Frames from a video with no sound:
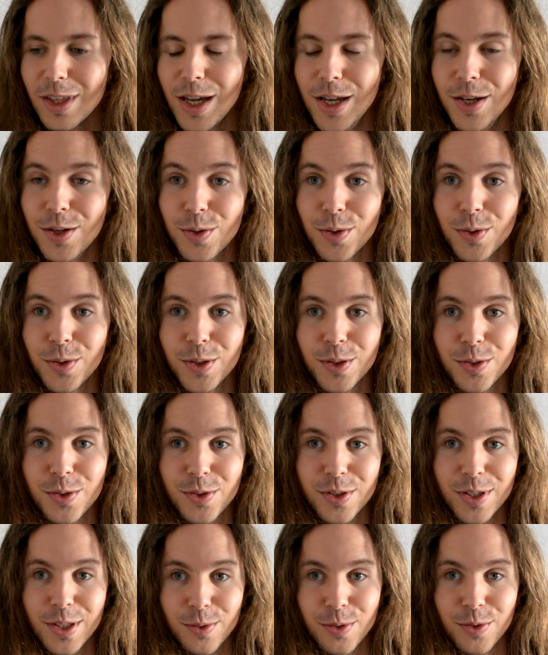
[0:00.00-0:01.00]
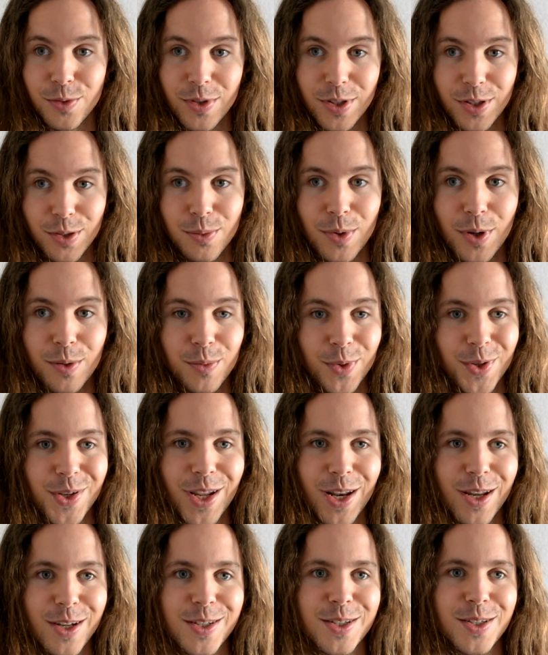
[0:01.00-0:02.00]
And you're going to see with this one
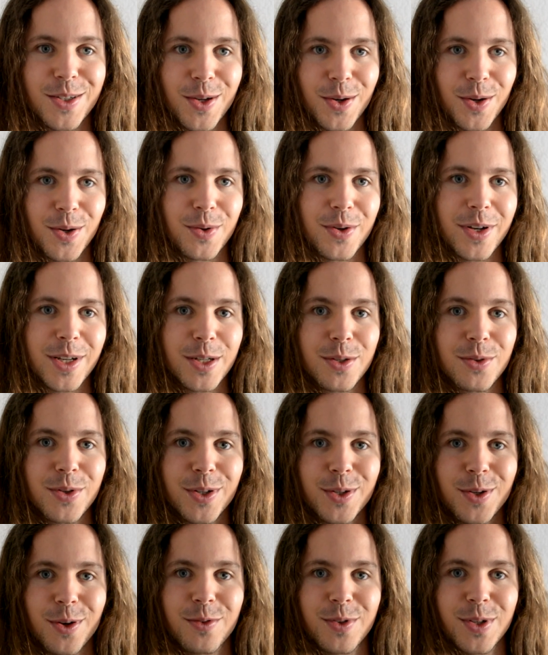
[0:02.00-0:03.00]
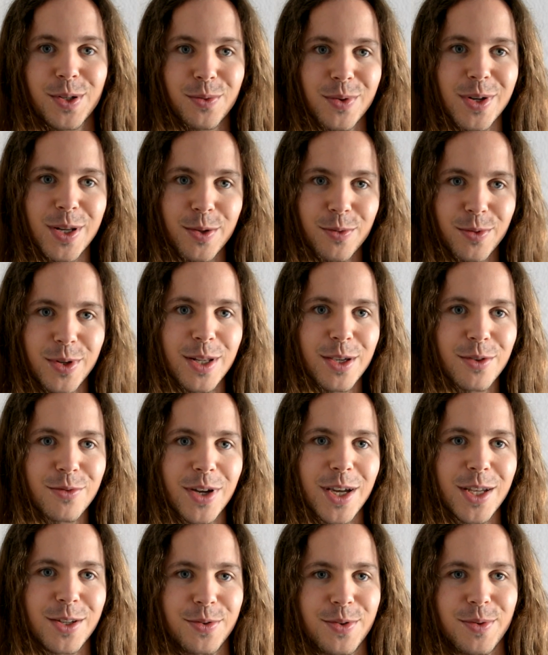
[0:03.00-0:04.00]
modality you're already recovering really, really
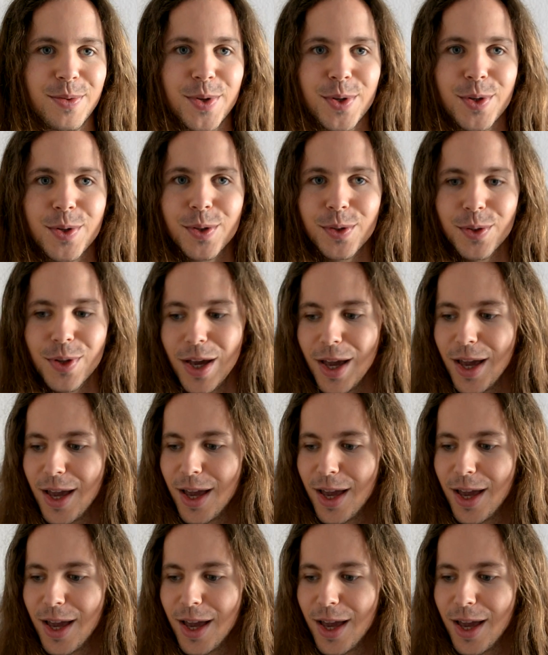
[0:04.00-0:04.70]
fast from the cold.